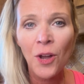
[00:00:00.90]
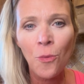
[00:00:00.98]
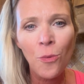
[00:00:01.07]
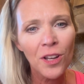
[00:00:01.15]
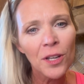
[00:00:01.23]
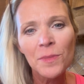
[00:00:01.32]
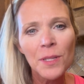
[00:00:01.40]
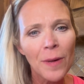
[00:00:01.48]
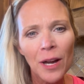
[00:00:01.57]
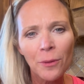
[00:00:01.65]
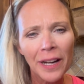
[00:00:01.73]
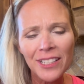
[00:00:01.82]
Welcome to
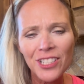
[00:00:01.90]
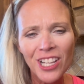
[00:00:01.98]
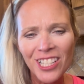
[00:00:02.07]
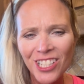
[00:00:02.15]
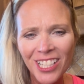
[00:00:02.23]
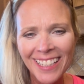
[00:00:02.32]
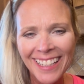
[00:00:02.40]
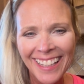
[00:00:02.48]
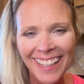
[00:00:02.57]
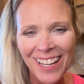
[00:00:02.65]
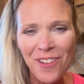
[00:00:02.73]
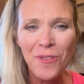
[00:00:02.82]
my ranch kitchen.
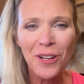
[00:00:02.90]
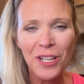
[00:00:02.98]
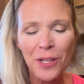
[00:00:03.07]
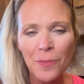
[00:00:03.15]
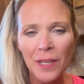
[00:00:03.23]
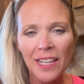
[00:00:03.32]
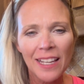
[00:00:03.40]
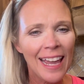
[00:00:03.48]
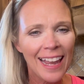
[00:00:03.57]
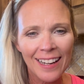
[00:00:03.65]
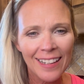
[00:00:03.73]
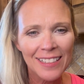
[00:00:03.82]
We're going to be
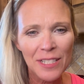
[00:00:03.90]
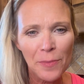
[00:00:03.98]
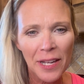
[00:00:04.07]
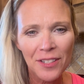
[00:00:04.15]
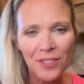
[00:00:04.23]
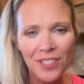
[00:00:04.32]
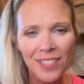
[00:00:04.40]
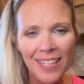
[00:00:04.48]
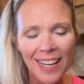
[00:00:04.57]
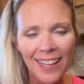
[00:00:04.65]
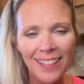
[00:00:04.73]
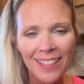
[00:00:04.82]
canning tomatoes
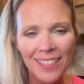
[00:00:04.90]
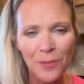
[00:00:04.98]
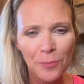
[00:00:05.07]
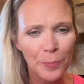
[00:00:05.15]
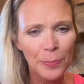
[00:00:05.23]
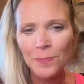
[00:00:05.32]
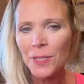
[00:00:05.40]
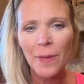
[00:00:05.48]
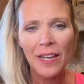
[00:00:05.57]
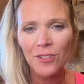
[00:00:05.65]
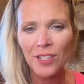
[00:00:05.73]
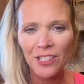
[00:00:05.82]
today. Some
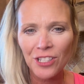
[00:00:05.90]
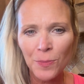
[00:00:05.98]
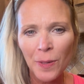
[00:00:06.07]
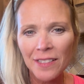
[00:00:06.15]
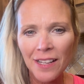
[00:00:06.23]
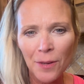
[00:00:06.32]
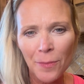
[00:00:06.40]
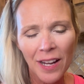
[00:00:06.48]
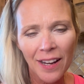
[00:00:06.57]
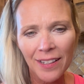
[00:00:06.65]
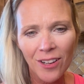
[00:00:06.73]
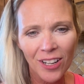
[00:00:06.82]
tomatoes I just picked out of
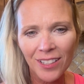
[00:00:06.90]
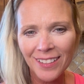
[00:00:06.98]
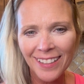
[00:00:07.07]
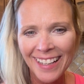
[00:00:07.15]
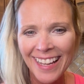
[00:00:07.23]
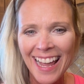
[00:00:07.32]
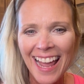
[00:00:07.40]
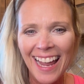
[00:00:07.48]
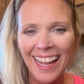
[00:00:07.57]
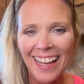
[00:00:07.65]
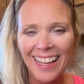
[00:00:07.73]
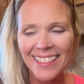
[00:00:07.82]
my garden,
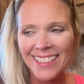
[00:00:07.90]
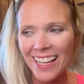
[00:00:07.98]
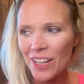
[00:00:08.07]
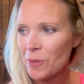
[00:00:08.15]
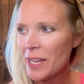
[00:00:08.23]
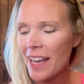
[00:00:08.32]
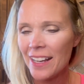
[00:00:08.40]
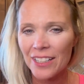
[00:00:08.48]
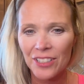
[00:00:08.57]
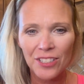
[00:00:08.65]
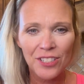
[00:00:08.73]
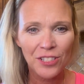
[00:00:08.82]
and we had a
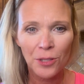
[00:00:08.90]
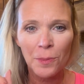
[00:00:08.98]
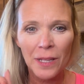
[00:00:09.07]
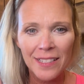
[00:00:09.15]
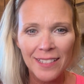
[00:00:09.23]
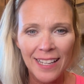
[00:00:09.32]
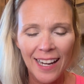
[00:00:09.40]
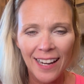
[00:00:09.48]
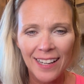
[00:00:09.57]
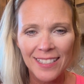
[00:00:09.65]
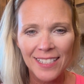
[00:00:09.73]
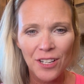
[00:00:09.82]
good surplus,
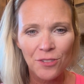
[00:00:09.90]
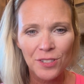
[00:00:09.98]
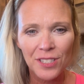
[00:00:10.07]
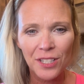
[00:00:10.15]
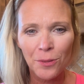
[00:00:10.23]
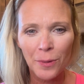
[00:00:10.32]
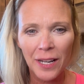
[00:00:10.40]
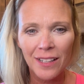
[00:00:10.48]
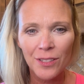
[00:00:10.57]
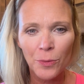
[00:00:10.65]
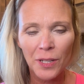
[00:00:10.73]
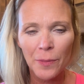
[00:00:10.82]
and so stick
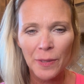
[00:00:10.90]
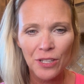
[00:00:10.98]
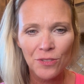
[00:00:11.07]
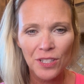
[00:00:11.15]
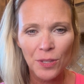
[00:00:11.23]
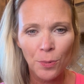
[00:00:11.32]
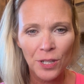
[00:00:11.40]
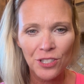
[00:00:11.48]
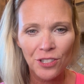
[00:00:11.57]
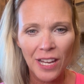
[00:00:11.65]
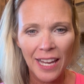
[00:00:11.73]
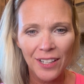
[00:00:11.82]
around. We're going to be using the
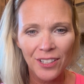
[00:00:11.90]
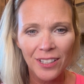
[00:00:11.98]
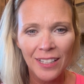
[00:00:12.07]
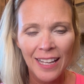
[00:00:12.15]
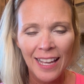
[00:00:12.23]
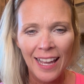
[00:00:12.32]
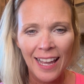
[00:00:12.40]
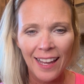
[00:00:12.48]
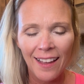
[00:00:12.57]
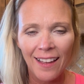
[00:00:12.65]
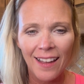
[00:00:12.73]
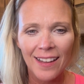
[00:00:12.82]
pressure canner,
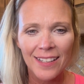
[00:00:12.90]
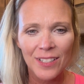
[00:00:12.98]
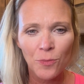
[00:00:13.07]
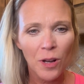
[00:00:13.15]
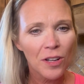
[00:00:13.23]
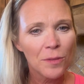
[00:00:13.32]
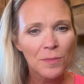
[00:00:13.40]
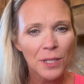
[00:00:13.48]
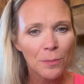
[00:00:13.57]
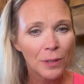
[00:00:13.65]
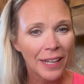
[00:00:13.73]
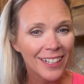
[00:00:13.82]
and welcome to
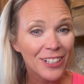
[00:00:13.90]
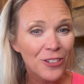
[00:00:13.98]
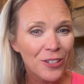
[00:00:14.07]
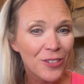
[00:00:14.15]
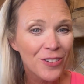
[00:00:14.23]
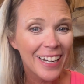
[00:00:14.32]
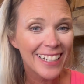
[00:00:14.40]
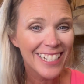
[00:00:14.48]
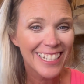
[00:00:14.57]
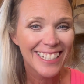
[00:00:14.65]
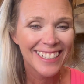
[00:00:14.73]
Blanton Creek Ranch.